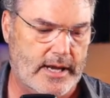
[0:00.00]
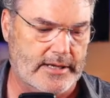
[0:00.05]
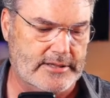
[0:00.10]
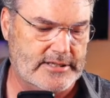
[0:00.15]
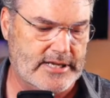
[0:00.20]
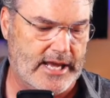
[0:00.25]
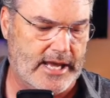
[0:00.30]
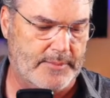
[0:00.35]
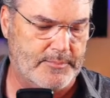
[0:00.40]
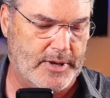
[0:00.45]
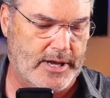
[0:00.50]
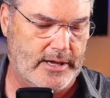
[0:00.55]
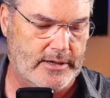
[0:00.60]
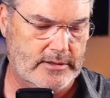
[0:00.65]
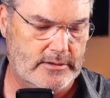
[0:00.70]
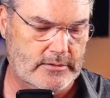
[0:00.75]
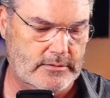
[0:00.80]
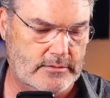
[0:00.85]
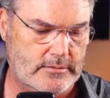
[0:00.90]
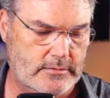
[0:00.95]
I tap
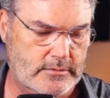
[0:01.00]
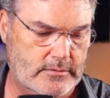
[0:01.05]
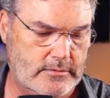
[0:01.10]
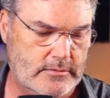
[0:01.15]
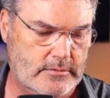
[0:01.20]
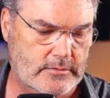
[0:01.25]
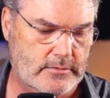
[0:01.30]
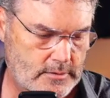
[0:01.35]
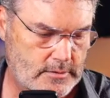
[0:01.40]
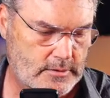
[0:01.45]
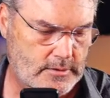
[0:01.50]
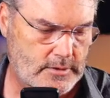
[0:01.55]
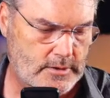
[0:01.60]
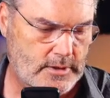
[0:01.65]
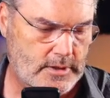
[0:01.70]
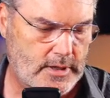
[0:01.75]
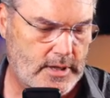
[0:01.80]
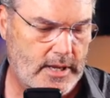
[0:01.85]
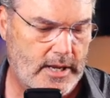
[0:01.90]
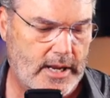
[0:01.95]
on it.
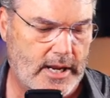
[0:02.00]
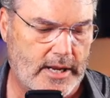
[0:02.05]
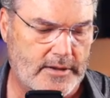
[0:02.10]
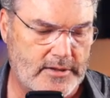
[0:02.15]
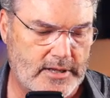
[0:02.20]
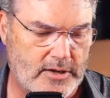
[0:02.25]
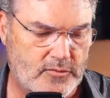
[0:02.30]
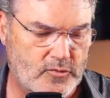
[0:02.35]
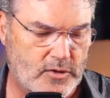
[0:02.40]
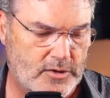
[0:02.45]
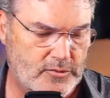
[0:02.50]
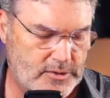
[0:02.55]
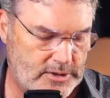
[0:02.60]
And then